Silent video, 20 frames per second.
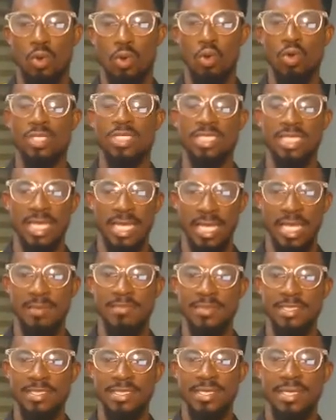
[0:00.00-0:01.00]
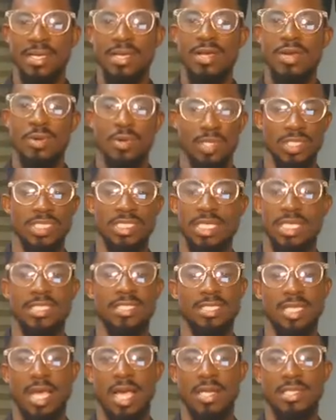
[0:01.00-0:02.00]
condemned
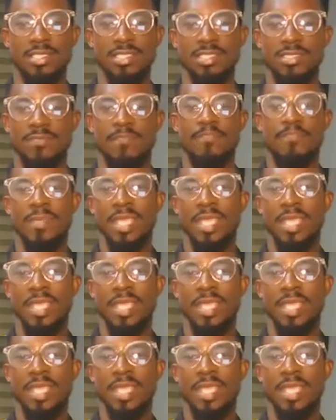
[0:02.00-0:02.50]
Russia's action.